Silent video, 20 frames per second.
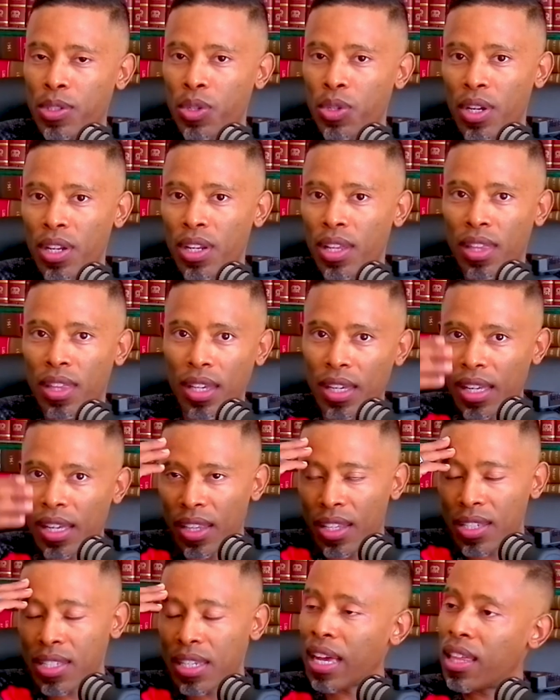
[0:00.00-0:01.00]
was already
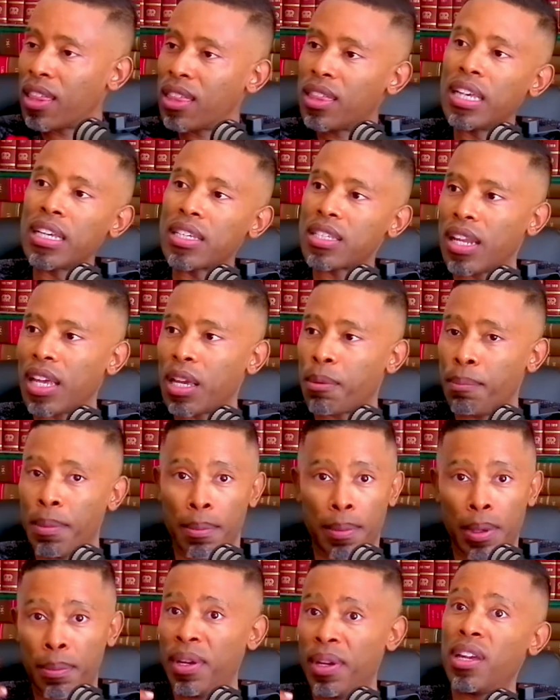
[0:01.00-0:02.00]
thinking, this guy thinks like me.
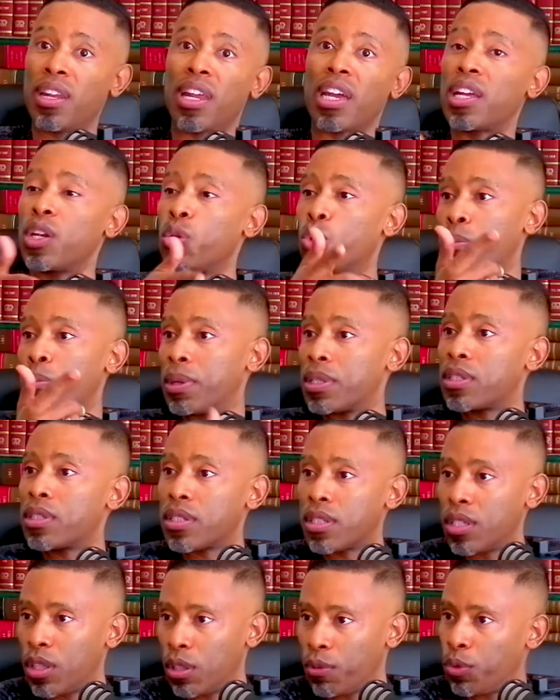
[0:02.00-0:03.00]
Maybe he and I can do
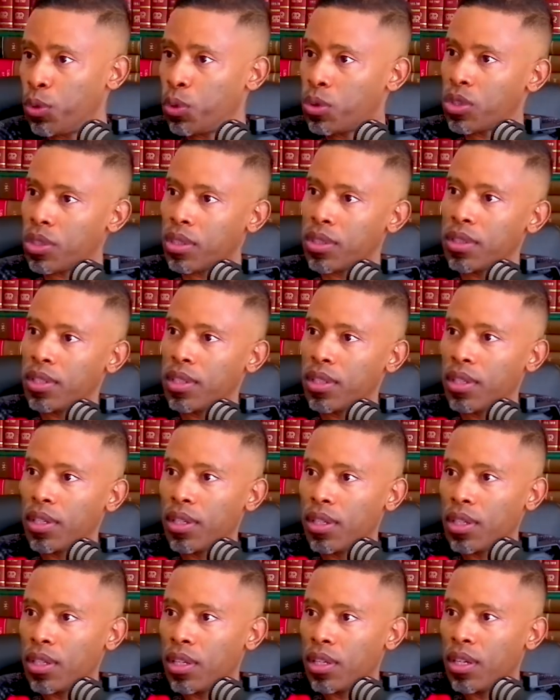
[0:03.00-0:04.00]
business in the future.
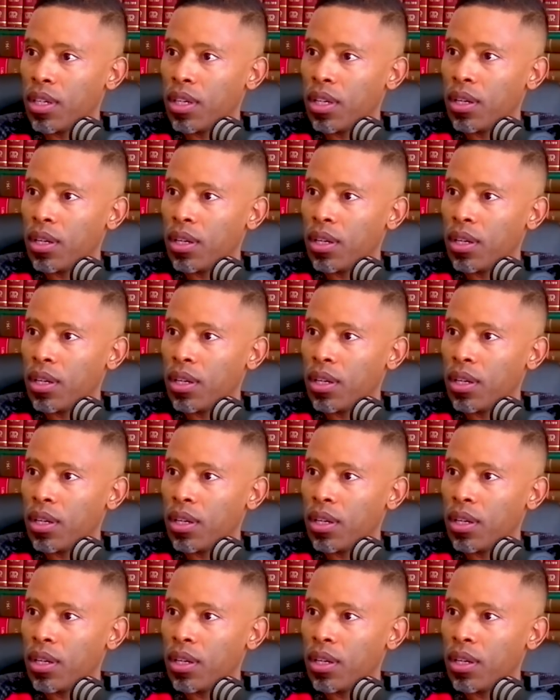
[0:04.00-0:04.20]
Yeah.